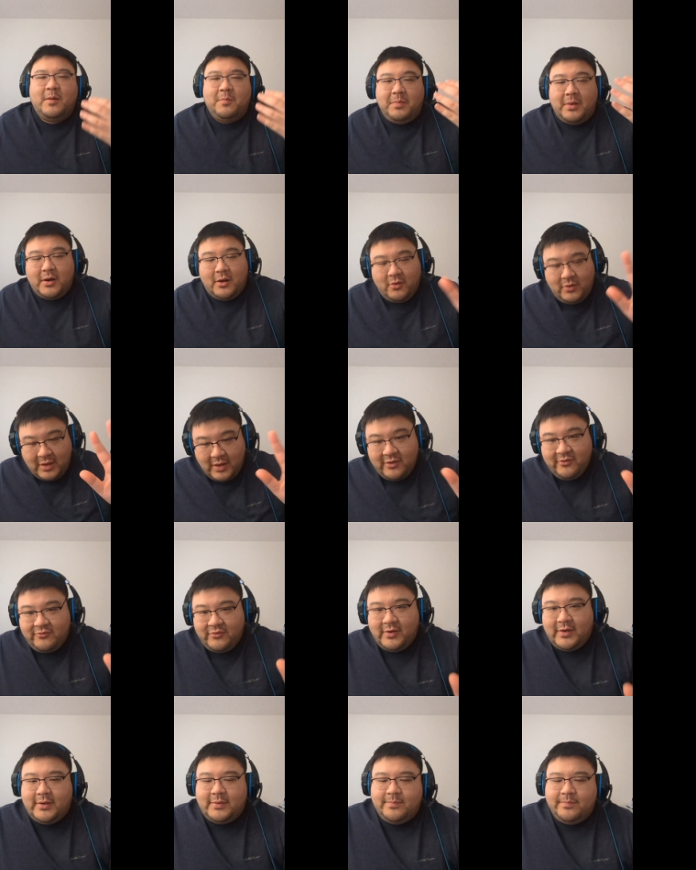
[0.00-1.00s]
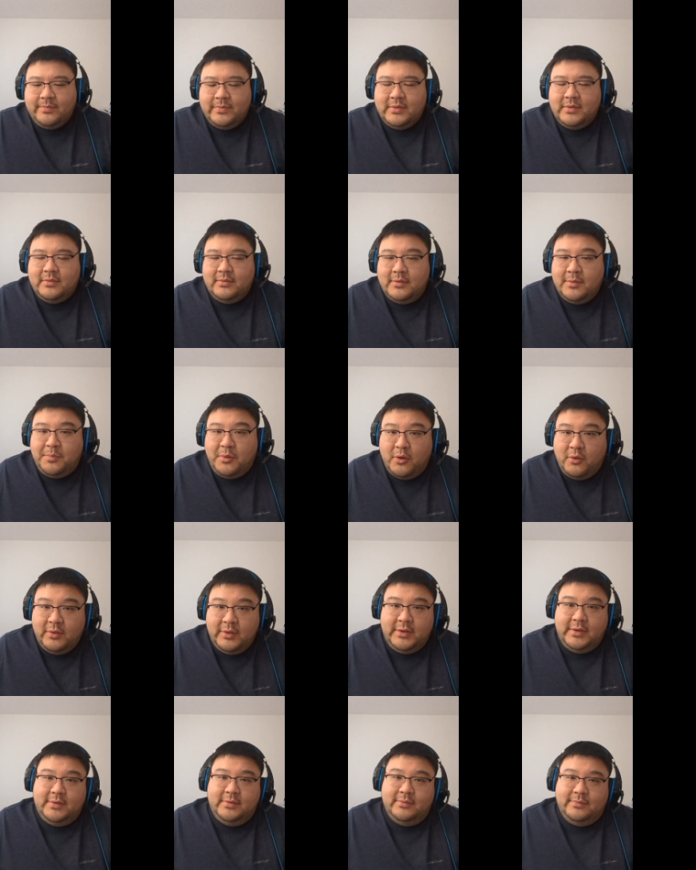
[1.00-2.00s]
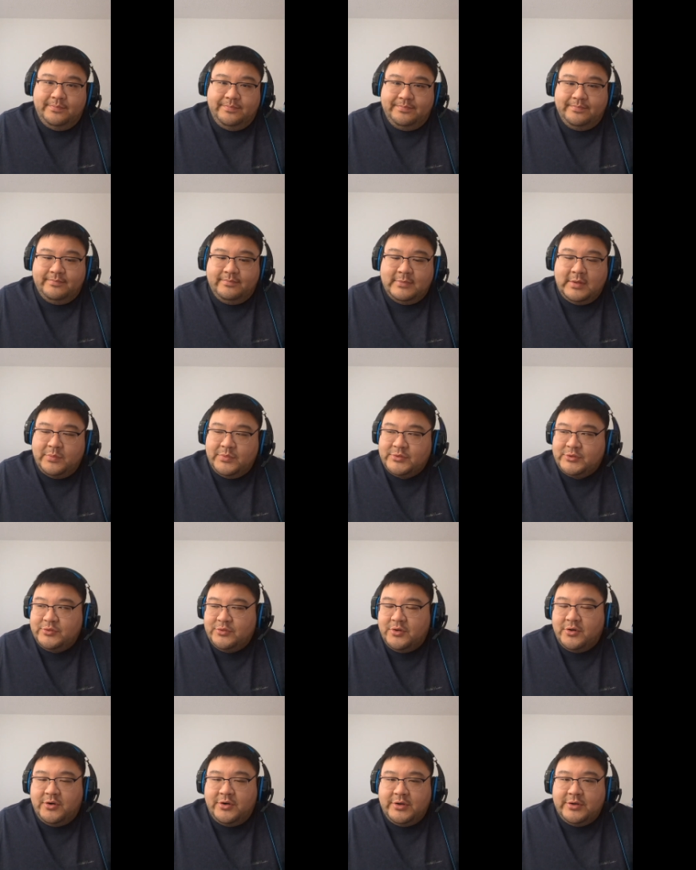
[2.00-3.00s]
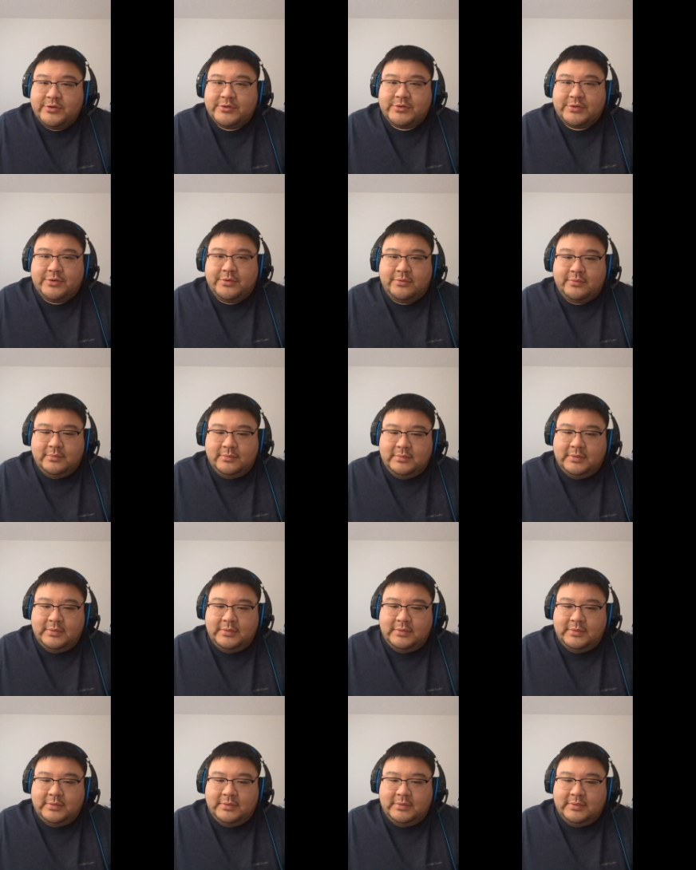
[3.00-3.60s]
But okay, fine. Napoleon, that was 200 years ago.